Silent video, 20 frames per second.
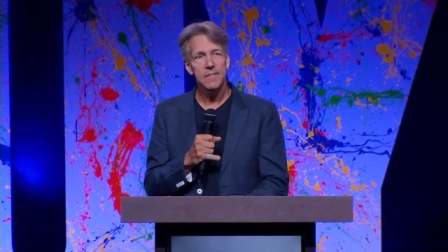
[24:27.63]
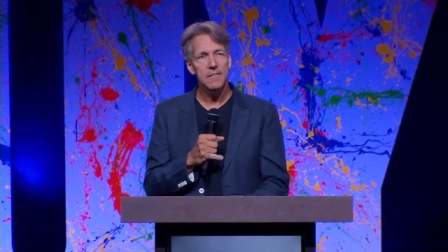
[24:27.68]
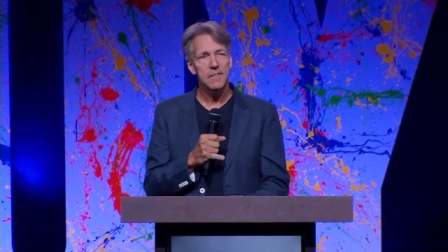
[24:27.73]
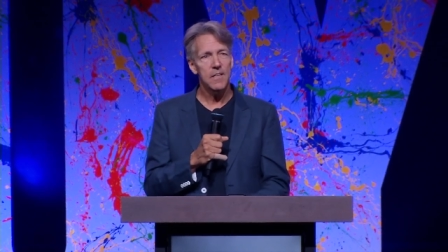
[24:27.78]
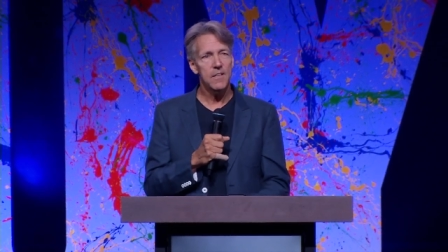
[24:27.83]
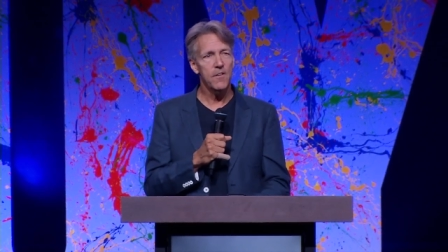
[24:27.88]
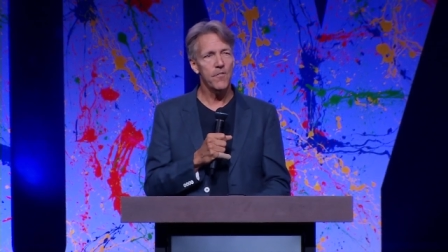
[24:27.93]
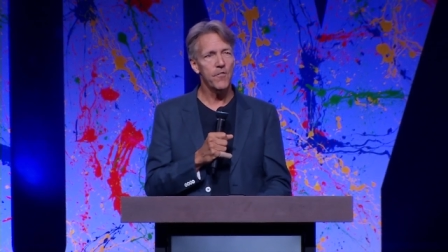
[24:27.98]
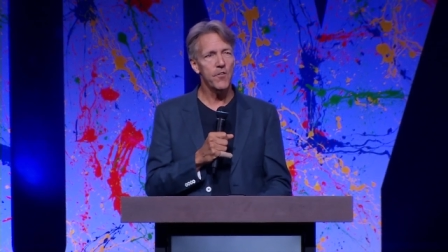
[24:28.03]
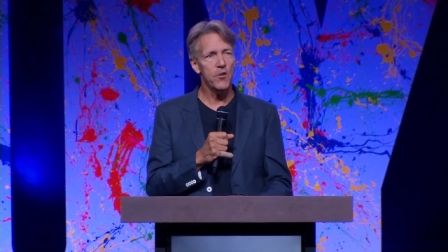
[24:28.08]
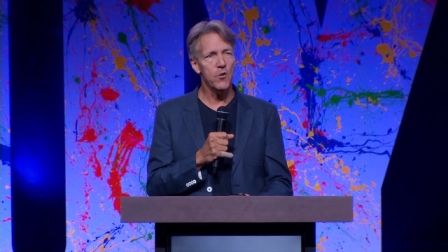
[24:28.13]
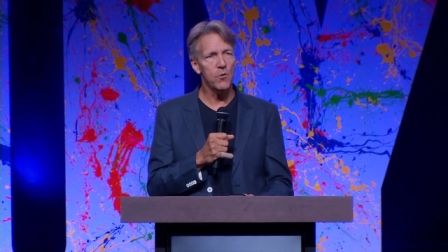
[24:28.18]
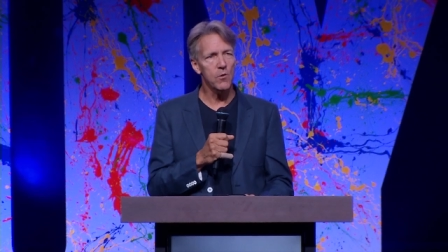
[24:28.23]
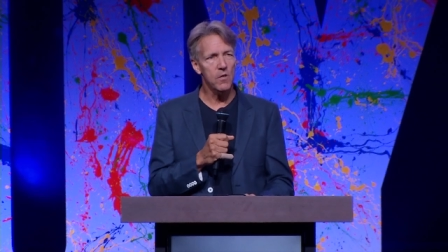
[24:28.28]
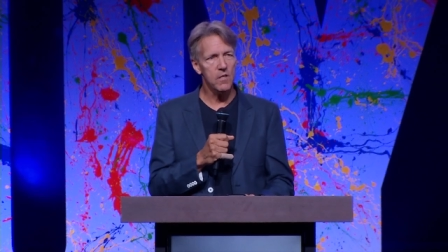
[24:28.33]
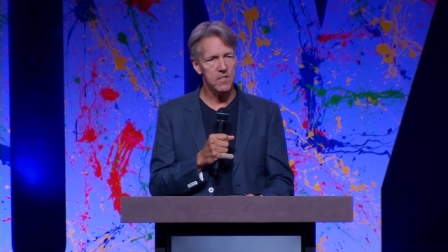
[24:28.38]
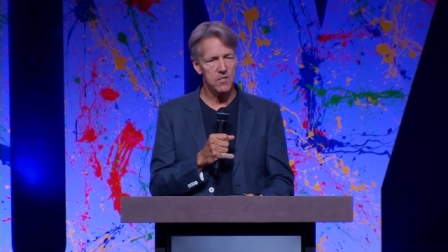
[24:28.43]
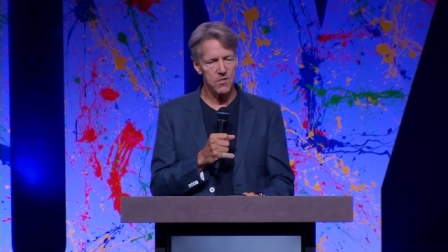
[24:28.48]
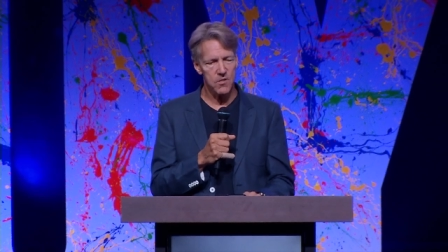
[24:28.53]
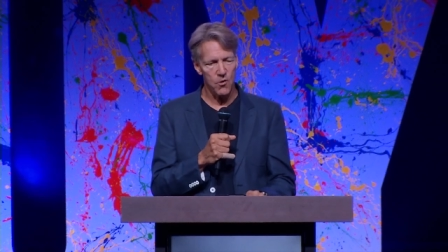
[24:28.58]
and the
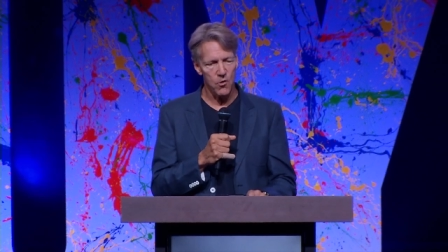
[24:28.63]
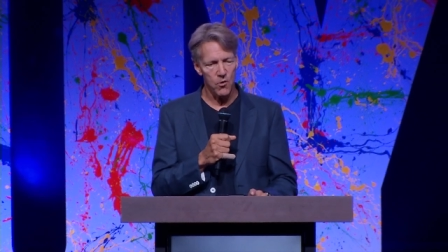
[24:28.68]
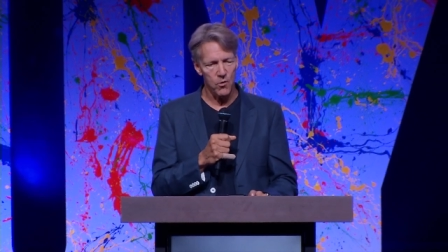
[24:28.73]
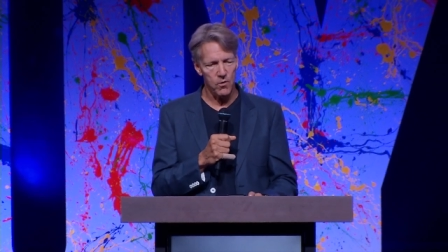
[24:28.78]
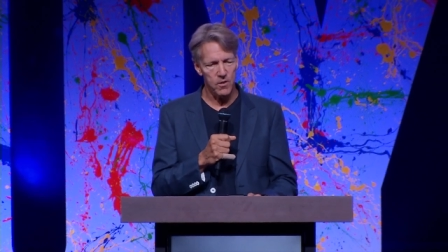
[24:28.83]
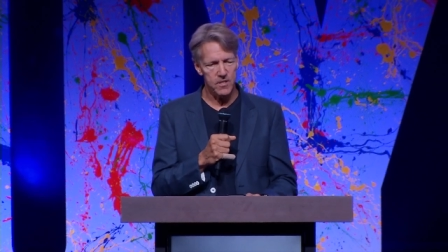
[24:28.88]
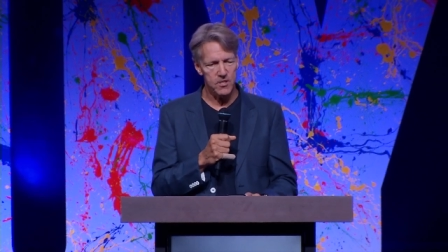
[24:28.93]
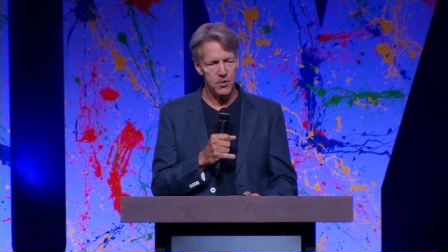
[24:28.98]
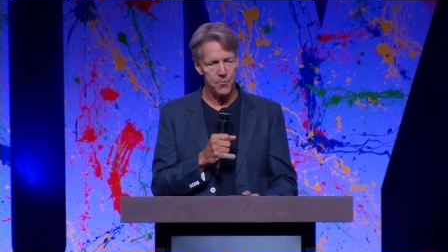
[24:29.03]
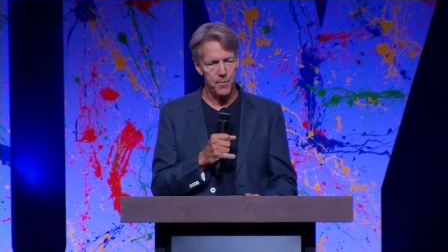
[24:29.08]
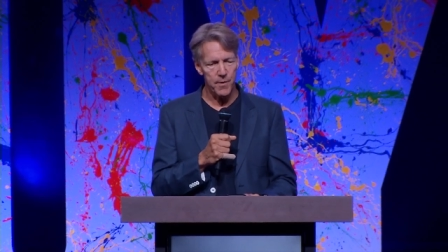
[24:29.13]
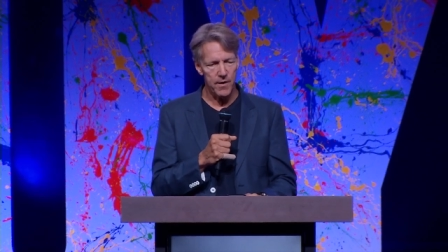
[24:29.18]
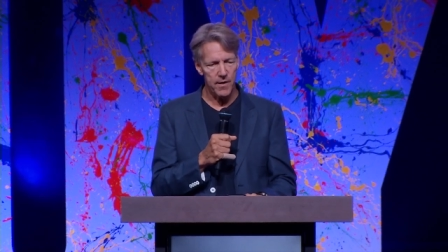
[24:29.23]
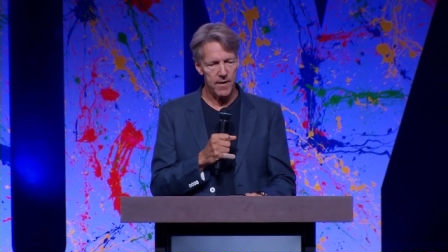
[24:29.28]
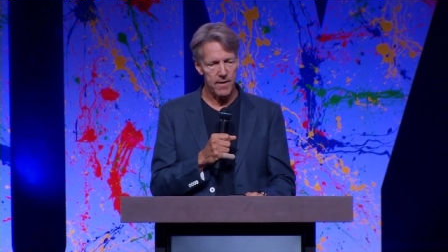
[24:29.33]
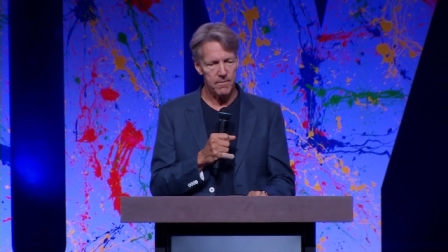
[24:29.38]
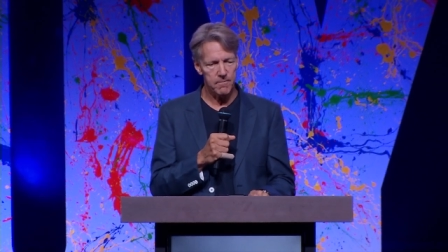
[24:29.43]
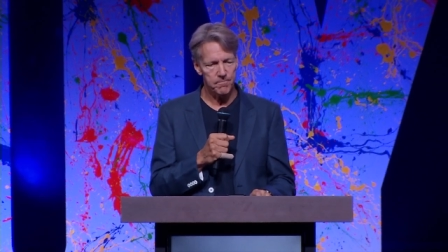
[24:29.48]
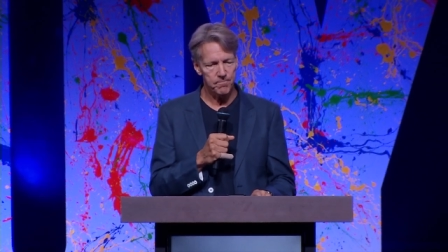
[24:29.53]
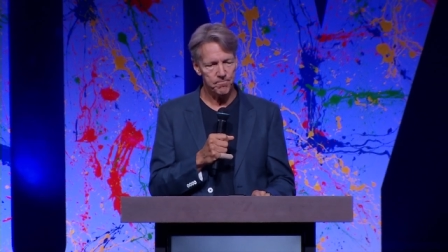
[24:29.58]
fuel is the Holy Spirit.